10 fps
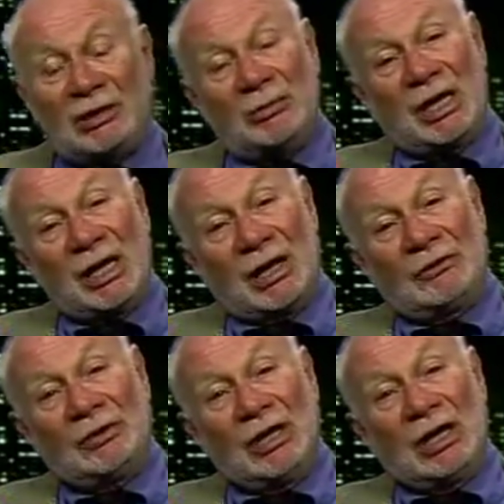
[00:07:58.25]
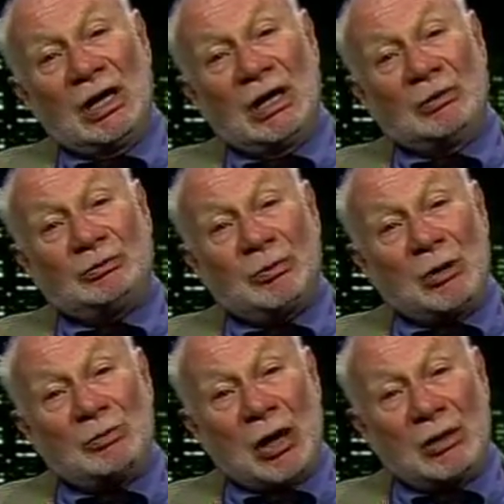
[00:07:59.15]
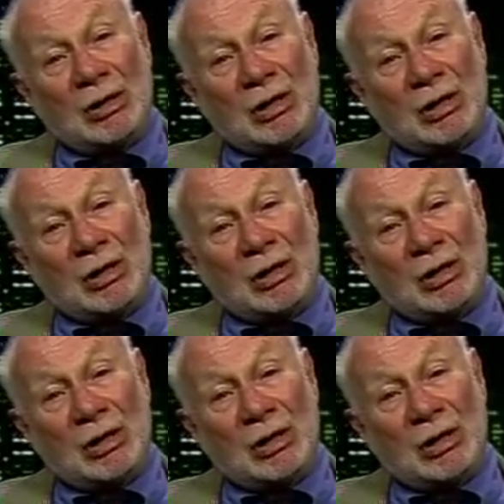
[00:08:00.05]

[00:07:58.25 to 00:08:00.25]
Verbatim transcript: it may have uh, uh